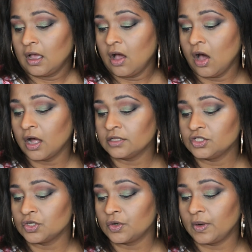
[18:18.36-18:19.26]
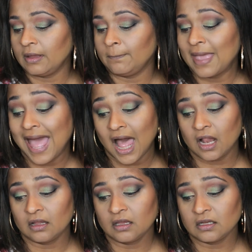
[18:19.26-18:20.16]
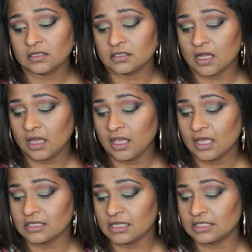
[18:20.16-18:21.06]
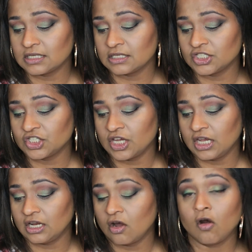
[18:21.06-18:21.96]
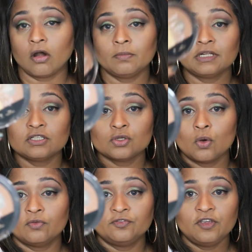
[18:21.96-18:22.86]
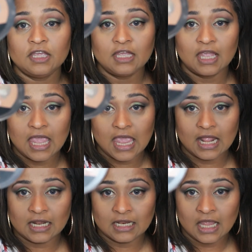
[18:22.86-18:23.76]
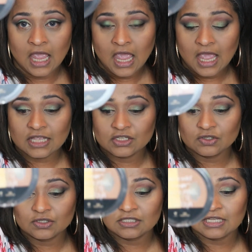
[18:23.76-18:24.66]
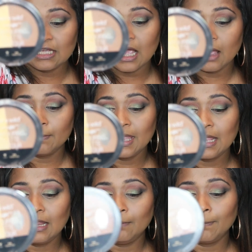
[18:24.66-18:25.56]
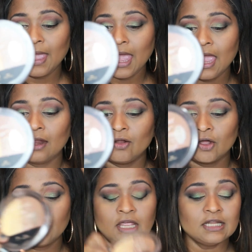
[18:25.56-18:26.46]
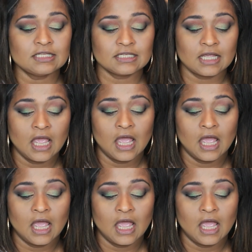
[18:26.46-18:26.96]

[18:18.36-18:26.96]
contouring palette. I guess it's in the shade Caramel Toffee, and as you can see, I'm hitting pan on it.